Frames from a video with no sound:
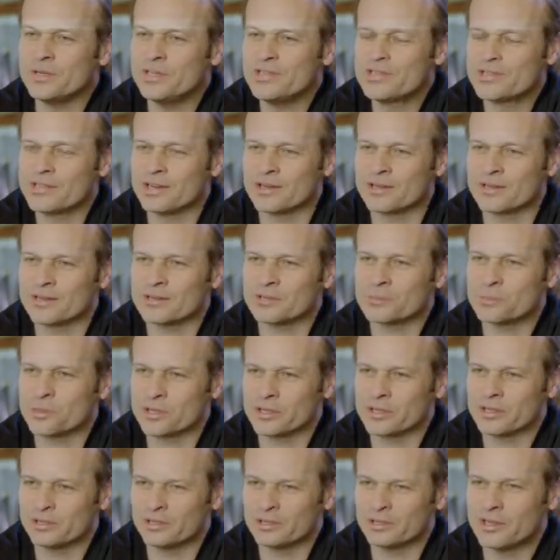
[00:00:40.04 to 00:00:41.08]
we started
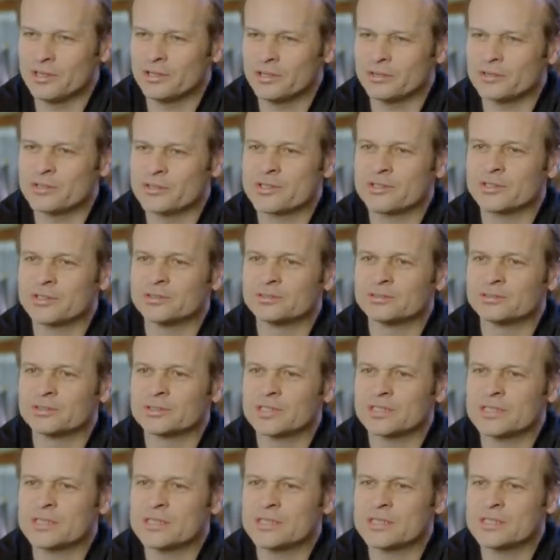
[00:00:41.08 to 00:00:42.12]
working on Killzone
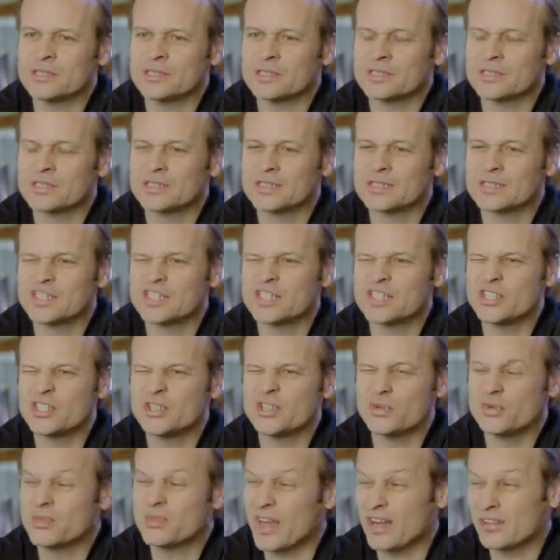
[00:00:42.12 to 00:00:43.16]
in
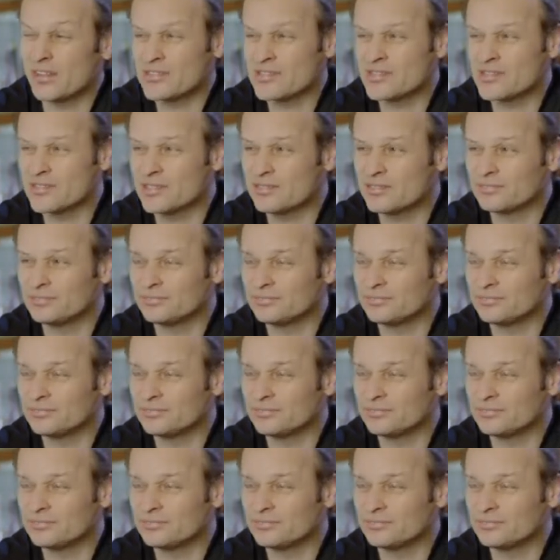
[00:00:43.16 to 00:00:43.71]
2000.